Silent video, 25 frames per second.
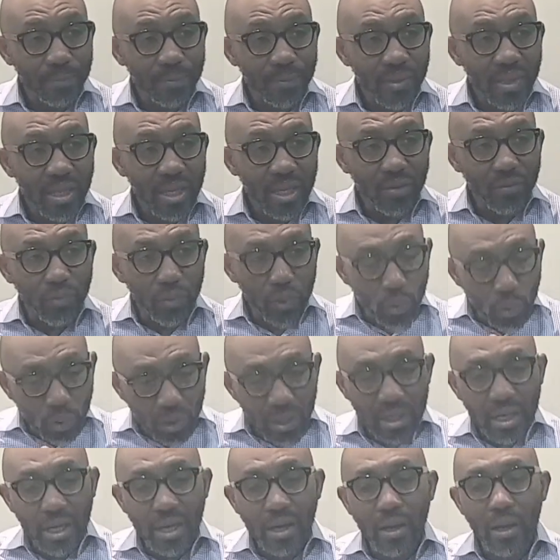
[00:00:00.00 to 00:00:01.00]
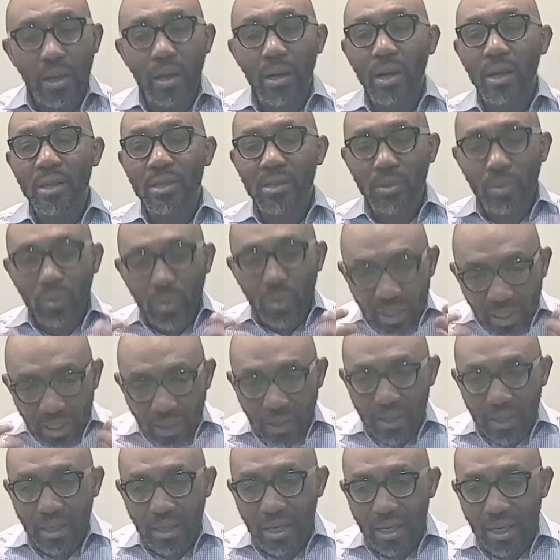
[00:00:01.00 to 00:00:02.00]
If we look at our hearts, look at our
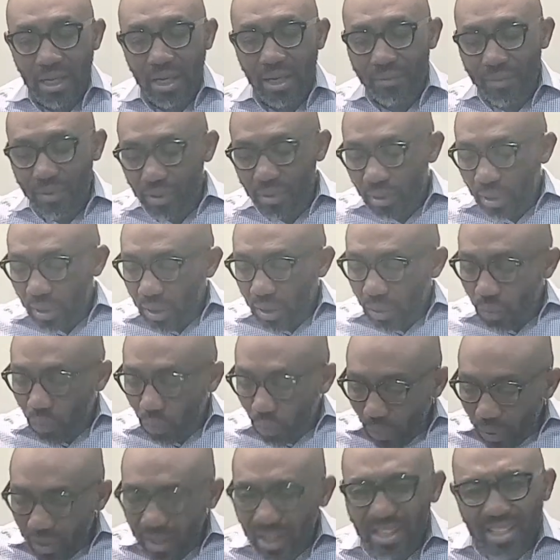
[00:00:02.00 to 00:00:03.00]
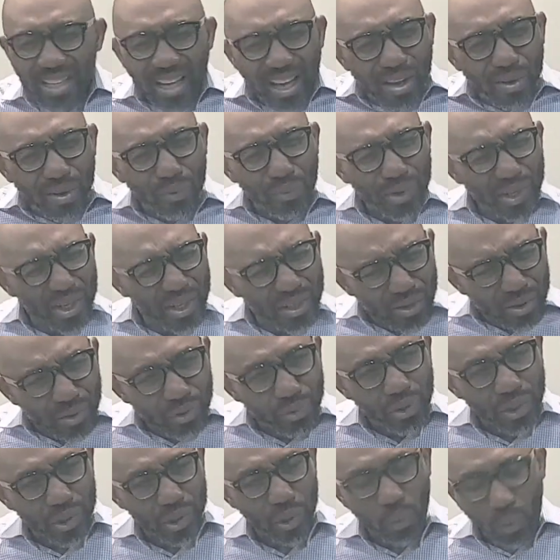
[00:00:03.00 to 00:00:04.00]
lives, what is our real
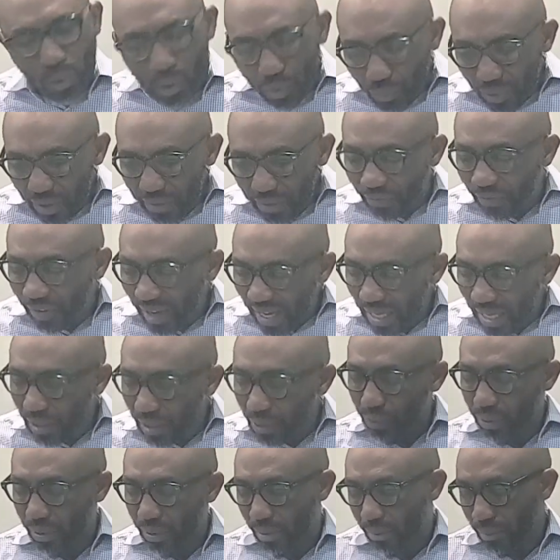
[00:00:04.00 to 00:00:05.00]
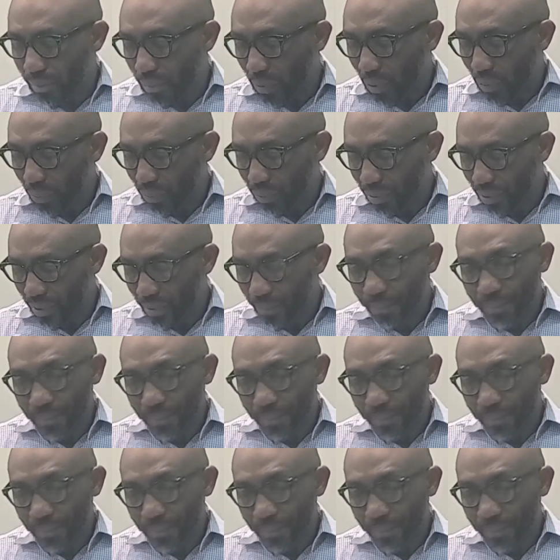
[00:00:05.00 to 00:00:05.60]
treasure? What do we value the most?